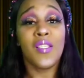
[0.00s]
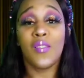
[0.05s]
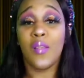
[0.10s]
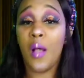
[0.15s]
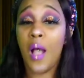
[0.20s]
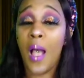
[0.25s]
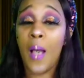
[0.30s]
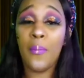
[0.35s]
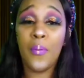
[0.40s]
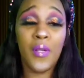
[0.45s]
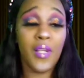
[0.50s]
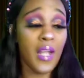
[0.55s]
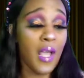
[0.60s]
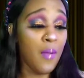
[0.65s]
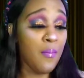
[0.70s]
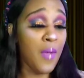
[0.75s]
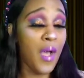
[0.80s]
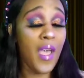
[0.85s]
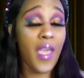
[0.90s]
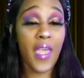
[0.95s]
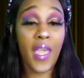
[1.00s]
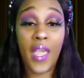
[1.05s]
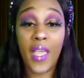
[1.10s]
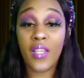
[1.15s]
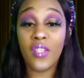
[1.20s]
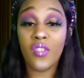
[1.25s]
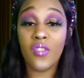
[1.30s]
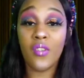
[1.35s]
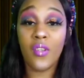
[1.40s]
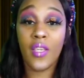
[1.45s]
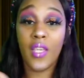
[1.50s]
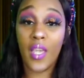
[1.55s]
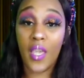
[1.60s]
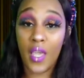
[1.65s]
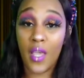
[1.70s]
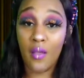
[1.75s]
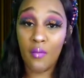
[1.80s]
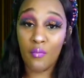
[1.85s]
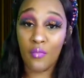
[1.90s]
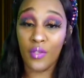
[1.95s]
So I pull out my extra
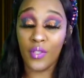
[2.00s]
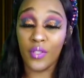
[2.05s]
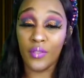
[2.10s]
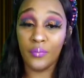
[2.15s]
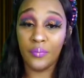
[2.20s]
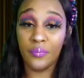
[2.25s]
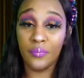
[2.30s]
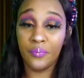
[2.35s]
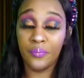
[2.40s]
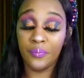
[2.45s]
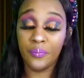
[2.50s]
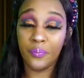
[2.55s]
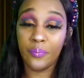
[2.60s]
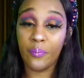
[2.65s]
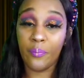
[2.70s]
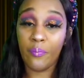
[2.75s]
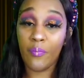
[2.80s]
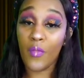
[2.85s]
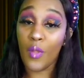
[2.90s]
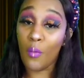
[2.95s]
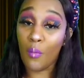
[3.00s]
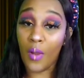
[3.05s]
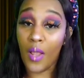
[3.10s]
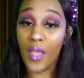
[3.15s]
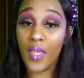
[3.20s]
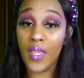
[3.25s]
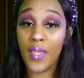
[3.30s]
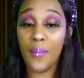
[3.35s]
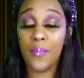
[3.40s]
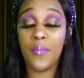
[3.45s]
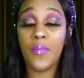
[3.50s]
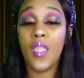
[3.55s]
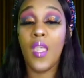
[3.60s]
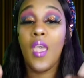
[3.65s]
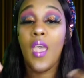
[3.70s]
camera, right?